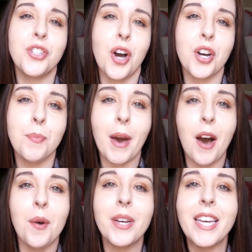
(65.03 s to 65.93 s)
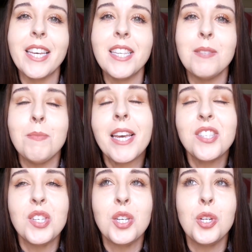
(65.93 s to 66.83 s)
talk about is
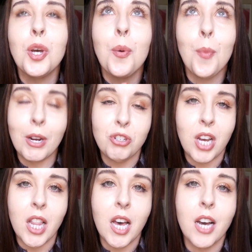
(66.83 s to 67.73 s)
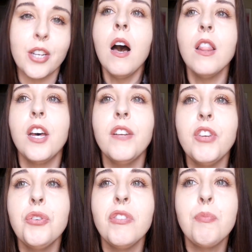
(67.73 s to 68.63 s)
Maison Margiela. A lot of
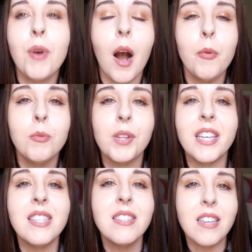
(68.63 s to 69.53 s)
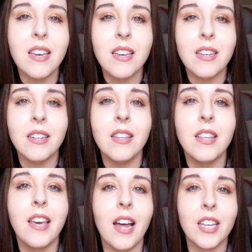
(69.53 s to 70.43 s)
you have probably seen
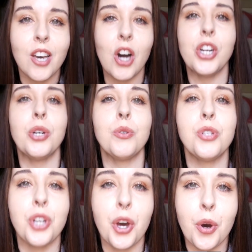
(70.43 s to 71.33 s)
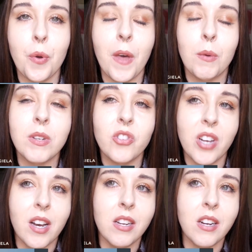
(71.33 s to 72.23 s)
the Galliano show that was
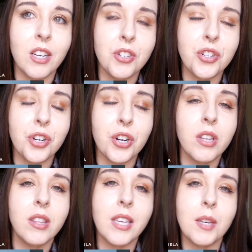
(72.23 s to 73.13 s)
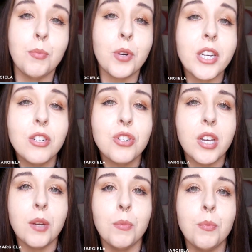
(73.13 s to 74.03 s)
done under the bridge
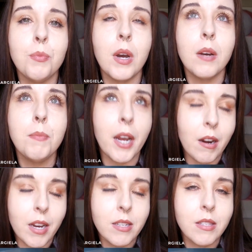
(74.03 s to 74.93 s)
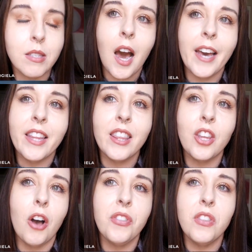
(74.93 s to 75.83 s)
in Paris. I
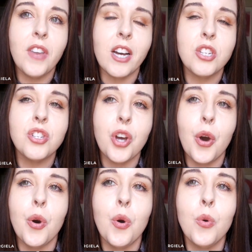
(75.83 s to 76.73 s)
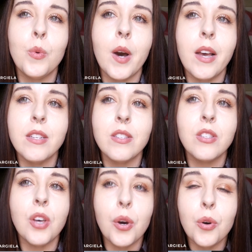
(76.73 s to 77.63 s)
thought that show was
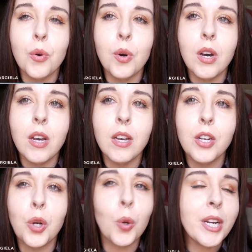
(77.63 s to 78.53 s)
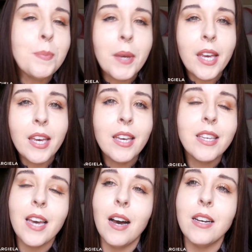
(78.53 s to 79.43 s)
so creepy
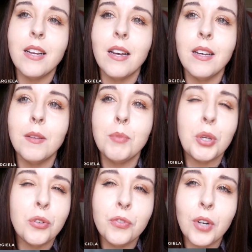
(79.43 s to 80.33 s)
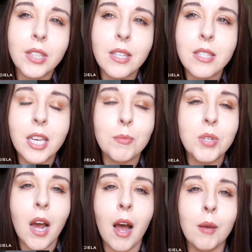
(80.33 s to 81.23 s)
yet beautiful at the same
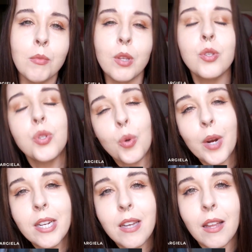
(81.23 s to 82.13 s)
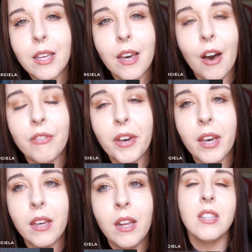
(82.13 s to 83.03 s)
time. The storytelling of
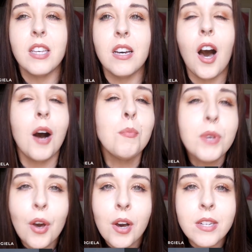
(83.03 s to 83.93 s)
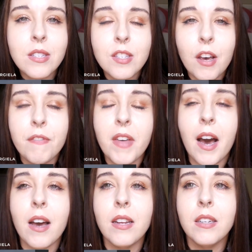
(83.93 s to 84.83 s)
it, the ambiance of
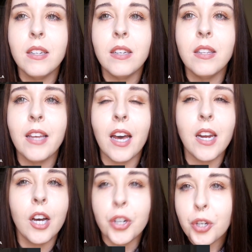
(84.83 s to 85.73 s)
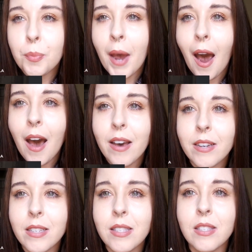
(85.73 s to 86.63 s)
that
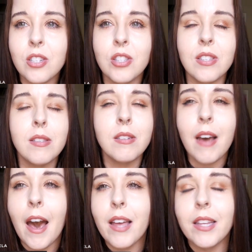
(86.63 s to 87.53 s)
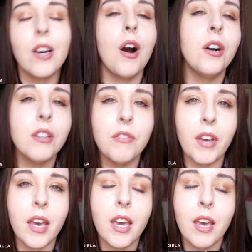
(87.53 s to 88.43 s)
underpass, the styling, all of
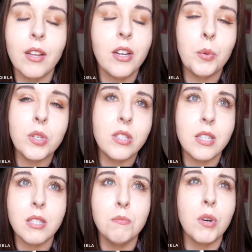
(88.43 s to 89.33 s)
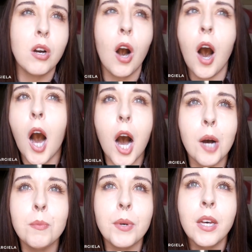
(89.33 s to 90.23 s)
it. It was this
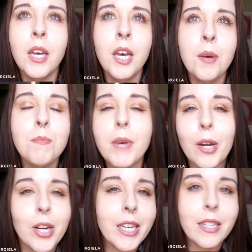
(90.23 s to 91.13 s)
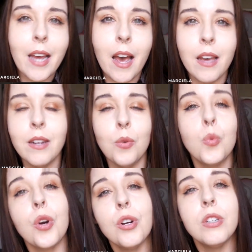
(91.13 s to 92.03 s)
macabre marionette
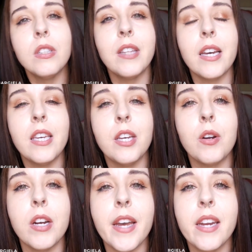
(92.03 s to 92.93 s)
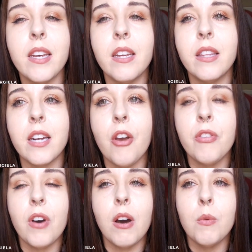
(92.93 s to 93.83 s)
world that he created that I
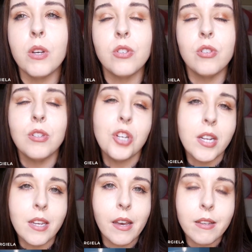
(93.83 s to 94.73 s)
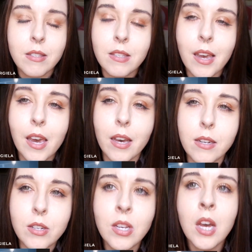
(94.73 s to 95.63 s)
thought was genius.
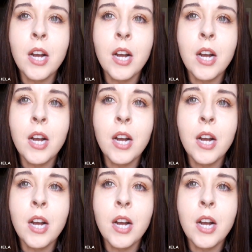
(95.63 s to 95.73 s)
And